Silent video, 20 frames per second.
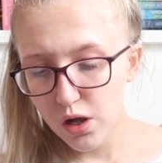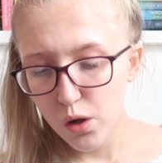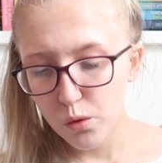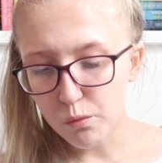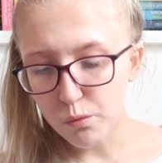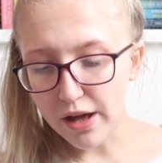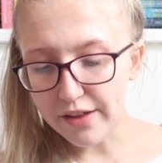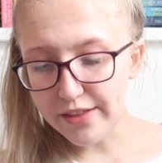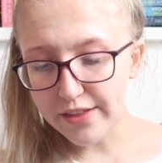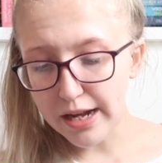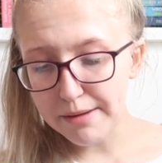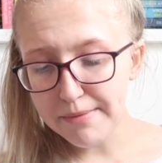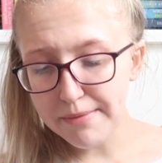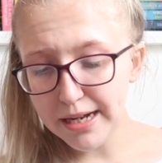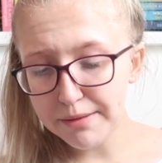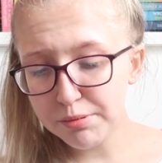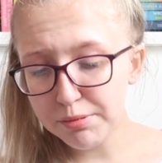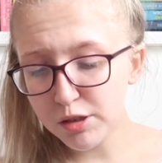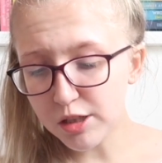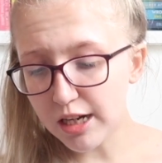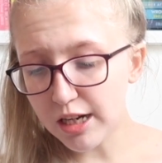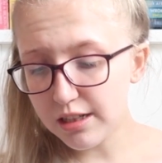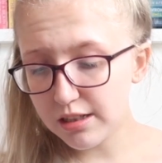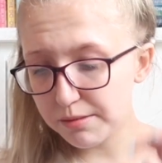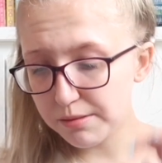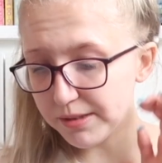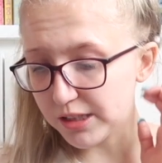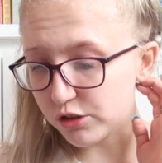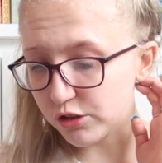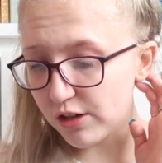While they may pretend to
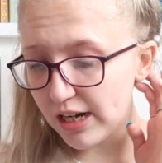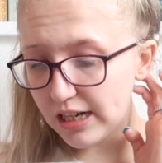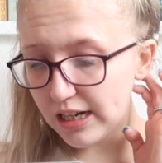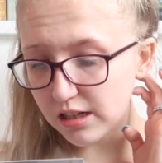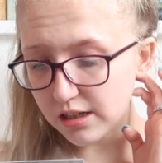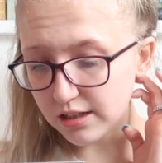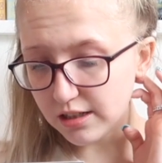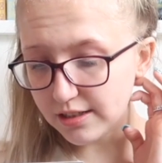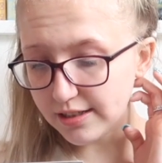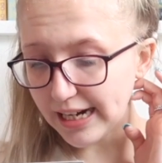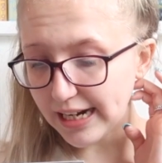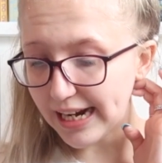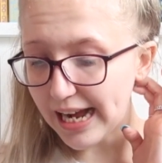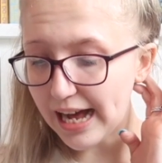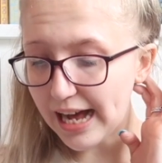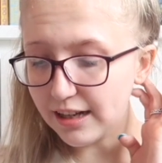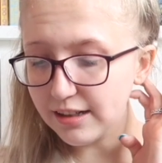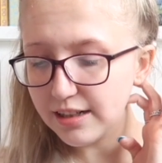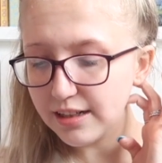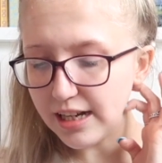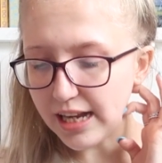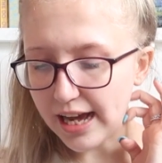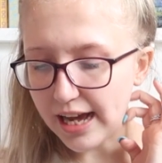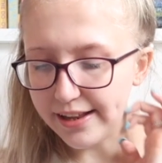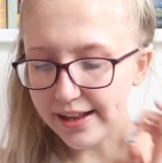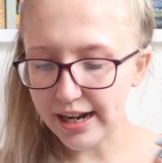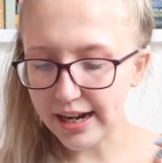be strangers, they can't deny their